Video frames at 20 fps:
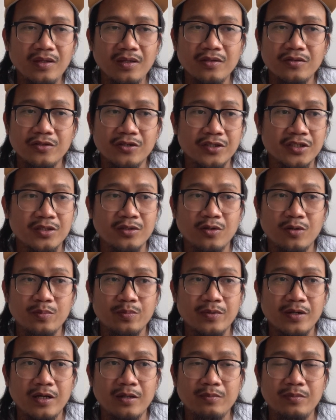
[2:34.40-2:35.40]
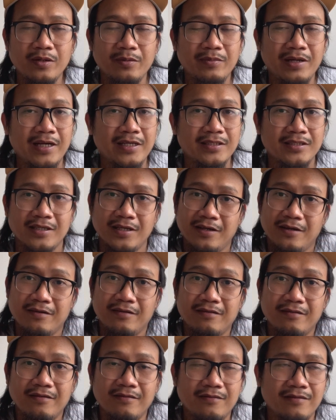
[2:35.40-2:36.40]
There's no problem
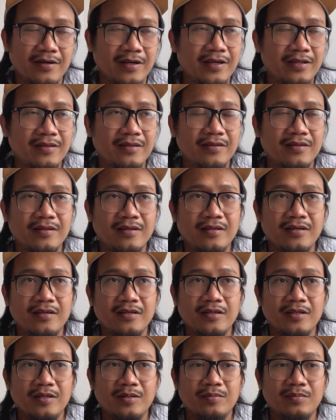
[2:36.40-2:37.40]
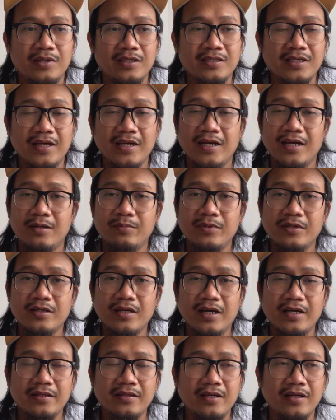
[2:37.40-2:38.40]
asking, right? Plus, I have a
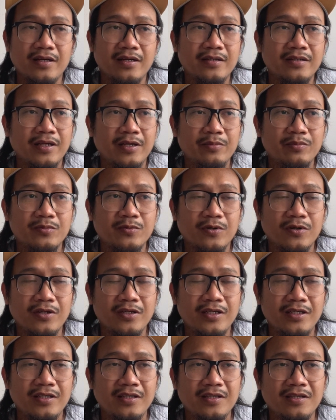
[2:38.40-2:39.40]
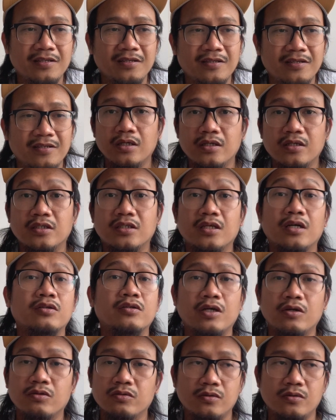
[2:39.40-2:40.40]
guy there named Rolly. Shout
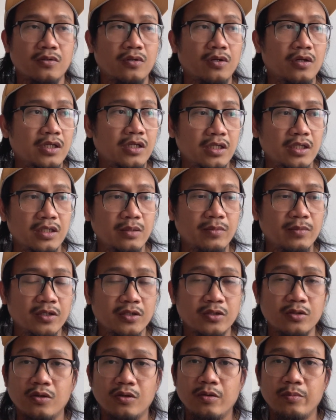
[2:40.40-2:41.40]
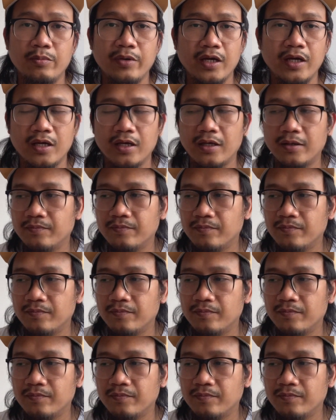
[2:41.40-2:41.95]
out Rolly Bartolome.